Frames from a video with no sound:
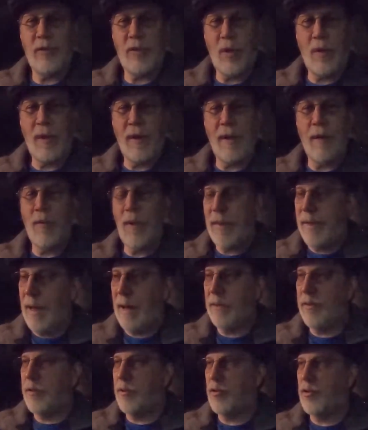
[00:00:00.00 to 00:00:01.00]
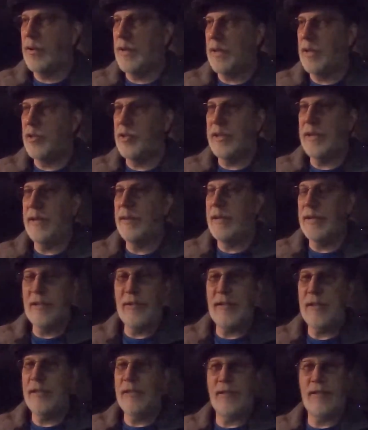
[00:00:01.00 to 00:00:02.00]
story without the trilogy.
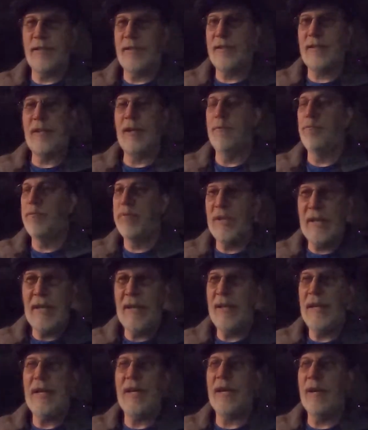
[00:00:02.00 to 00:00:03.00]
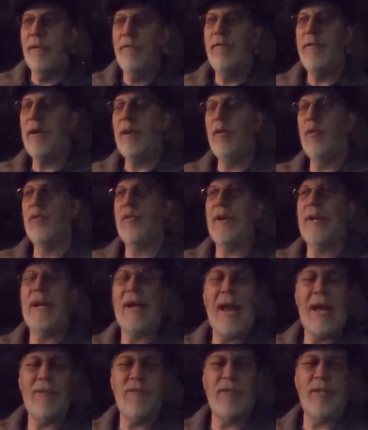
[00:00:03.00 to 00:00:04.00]
This is completely confusing
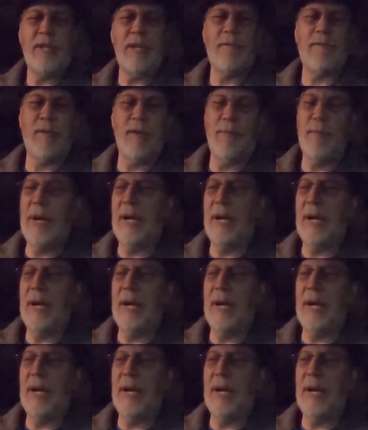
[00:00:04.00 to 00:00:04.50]
and has a different